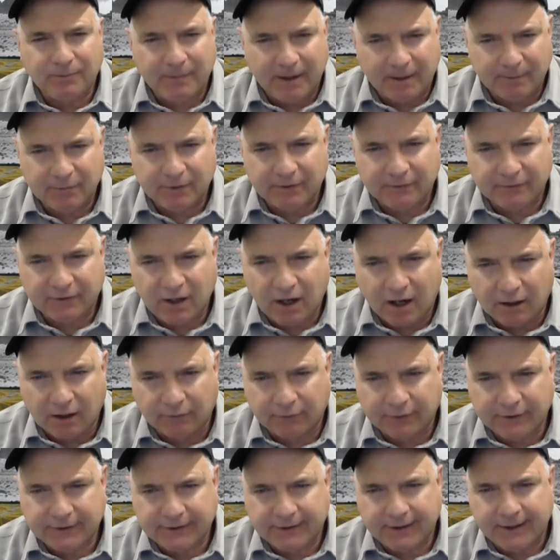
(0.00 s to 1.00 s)
member of
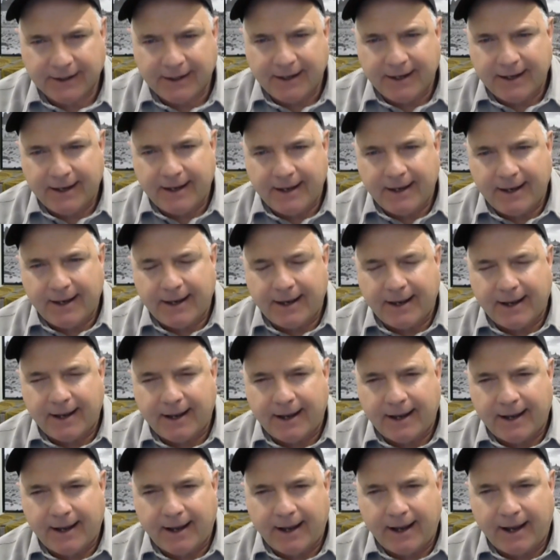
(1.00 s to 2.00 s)
Congress,
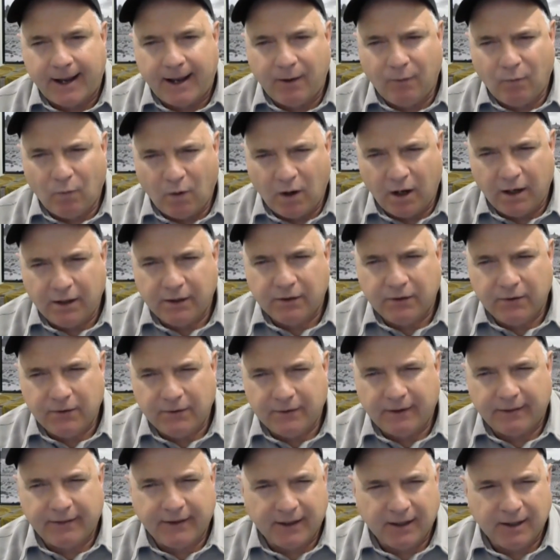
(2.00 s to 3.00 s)
I want you
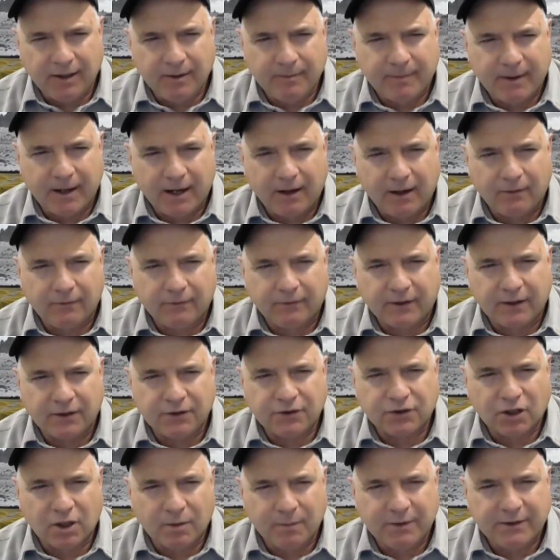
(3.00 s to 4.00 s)
to think about the
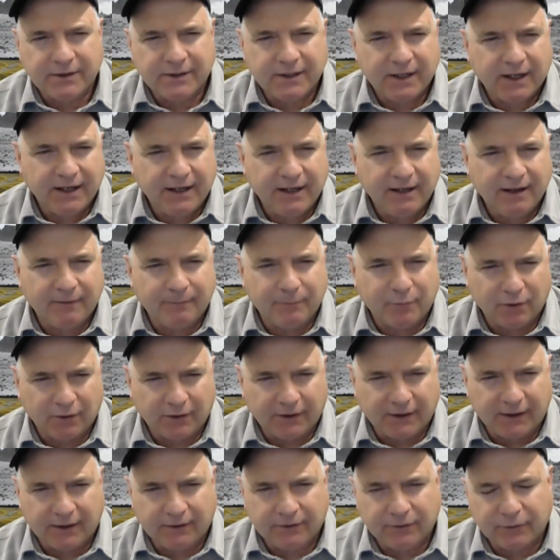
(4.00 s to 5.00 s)
German city of
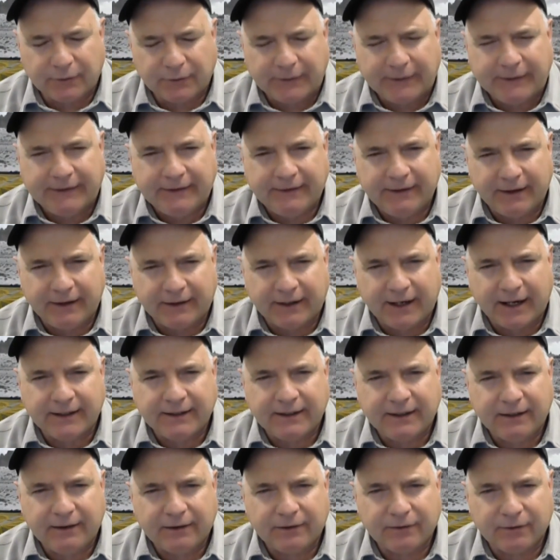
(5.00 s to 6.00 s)
Berlin during the
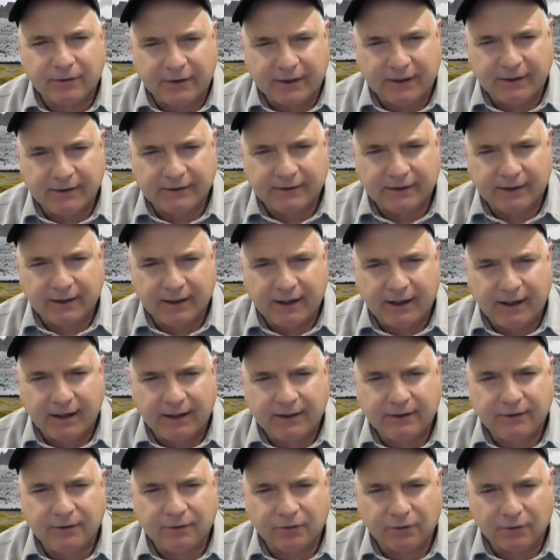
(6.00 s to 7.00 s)
1930s
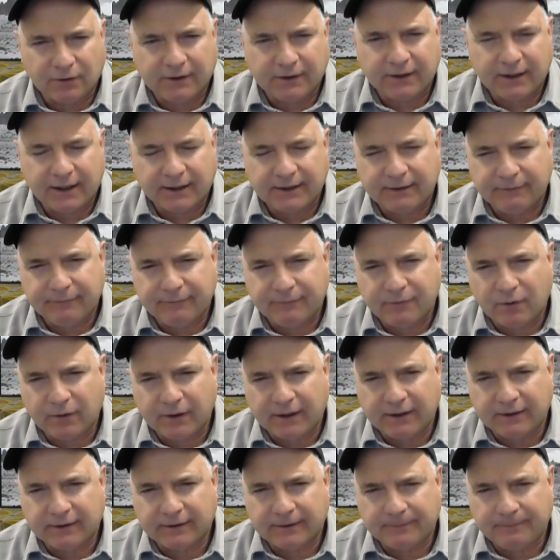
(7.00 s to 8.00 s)
and early
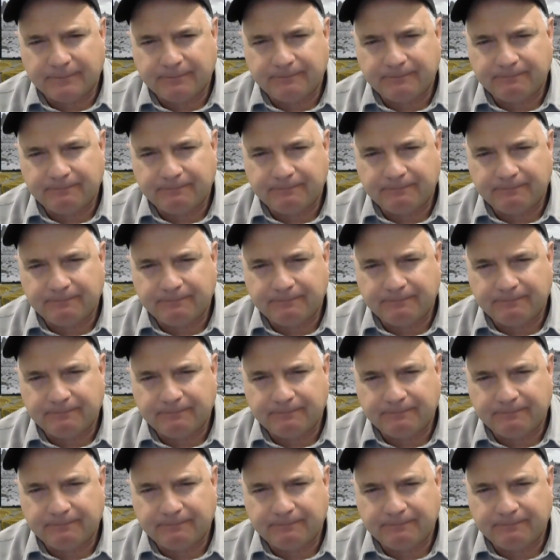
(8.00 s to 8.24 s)
1940s.